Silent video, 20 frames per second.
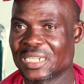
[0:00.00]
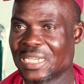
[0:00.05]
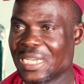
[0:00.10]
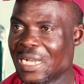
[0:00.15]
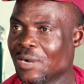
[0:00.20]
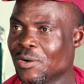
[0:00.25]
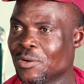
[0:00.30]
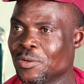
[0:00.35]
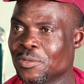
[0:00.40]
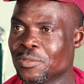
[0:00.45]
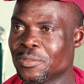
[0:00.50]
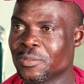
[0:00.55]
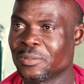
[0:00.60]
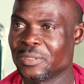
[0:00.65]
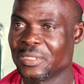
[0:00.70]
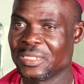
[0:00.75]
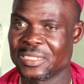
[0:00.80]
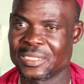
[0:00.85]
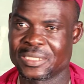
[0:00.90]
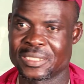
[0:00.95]
Gao
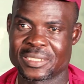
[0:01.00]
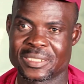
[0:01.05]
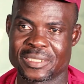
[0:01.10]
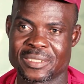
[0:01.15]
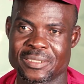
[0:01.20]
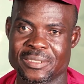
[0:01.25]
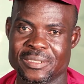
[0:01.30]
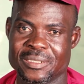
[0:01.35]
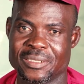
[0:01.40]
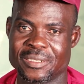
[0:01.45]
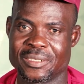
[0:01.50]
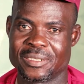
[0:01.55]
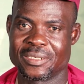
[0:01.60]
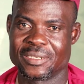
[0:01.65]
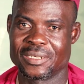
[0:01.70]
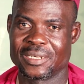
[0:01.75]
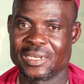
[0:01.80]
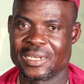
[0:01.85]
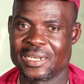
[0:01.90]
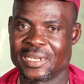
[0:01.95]
is
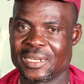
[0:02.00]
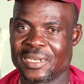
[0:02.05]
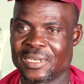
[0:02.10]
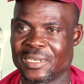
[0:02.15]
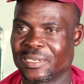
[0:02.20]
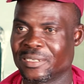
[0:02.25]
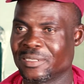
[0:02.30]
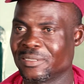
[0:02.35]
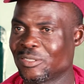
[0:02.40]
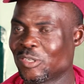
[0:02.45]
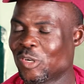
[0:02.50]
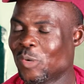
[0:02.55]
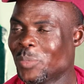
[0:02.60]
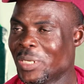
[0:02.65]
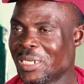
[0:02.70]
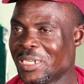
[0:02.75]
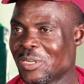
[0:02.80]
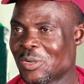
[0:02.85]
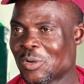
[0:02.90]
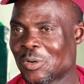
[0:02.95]

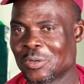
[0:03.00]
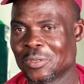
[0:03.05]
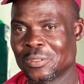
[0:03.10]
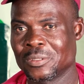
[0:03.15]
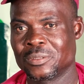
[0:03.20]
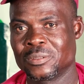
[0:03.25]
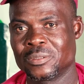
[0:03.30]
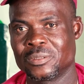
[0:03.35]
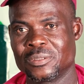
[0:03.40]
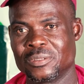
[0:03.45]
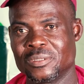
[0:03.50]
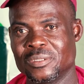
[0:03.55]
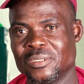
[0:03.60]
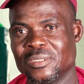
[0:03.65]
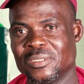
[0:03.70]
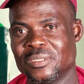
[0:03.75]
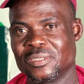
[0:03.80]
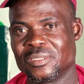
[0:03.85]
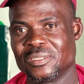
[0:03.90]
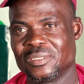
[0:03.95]
commonly called
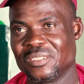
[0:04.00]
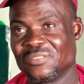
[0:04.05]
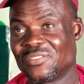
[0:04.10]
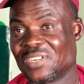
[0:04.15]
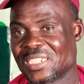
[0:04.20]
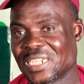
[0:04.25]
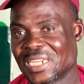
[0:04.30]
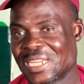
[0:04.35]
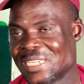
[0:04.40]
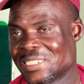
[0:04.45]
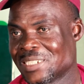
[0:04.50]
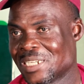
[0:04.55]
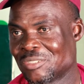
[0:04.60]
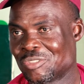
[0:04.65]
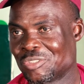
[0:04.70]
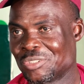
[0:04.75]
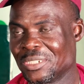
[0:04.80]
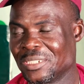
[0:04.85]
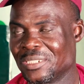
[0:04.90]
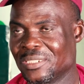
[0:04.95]
the fertilizer
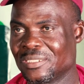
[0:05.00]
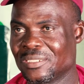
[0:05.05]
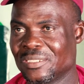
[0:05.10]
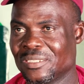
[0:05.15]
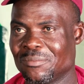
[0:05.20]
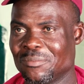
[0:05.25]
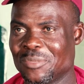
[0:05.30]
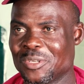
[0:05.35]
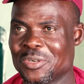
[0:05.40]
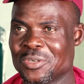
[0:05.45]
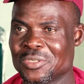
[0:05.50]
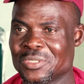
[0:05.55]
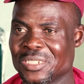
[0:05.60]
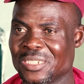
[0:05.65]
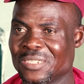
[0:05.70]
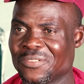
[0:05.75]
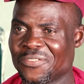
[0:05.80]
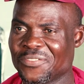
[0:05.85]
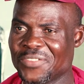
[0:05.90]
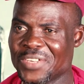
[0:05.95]
tree because
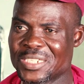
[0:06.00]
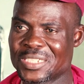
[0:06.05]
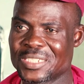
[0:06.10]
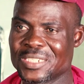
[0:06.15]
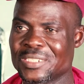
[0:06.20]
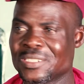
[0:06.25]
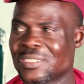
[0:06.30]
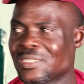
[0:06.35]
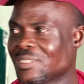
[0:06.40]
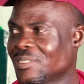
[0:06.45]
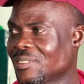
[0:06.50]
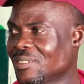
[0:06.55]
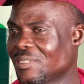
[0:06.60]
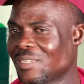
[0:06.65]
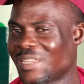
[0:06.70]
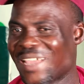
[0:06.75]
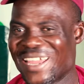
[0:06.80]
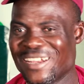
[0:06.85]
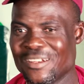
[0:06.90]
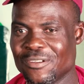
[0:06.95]
it fixes
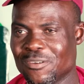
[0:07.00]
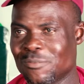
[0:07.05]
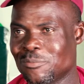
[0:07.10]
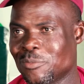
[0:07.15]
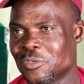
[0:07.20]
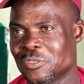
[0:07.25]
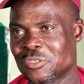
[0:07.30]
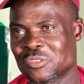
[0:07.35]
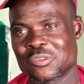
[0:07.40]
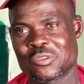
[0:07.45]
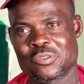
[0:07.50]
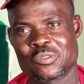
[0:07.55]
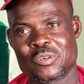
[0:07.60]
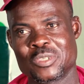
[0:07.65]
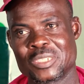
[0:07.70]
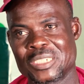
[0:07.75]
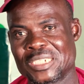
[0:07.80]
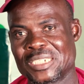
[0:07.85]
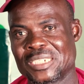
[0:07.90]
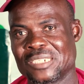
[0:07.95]
enormous
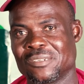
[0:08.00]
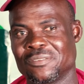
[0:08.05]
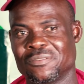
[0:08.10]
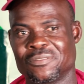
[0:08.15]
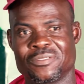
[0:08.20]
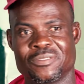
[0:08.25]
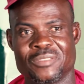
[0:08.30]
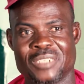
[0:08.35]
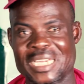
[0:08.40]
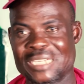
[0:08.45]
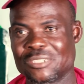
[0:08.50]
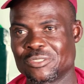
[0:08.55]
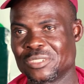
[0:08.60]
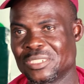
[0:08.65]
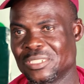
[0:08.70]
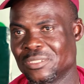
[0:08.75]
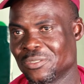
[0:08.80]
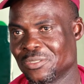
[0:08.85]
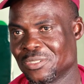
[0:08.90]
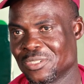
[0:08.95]
quantity of
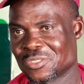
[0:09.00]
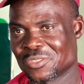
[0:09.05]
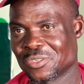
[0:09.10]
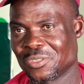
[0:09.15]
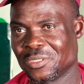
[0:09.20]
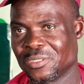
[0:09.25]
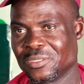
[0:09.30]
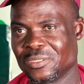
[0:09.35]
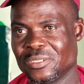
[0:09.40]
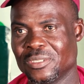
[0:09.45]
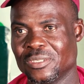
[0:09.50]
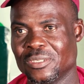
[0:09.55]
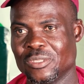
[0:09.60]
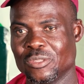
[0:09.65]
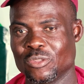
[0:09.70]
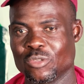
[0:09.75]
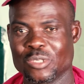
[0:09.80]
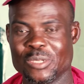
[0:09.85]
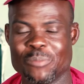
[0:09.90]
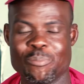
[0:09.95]
nitrogen to the soil,
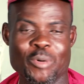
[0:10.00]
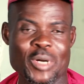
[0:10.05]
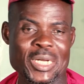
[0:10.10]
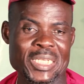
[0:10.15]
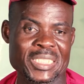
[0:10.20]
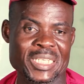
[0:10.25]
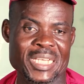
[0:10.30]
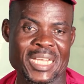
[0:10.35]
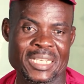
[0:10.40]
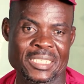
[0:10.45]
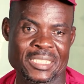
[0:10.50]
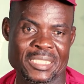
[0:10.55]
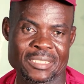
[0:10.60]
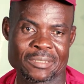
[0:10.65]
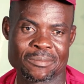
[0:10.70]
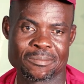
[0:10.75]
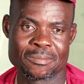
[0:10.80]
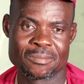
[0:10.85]
to the point that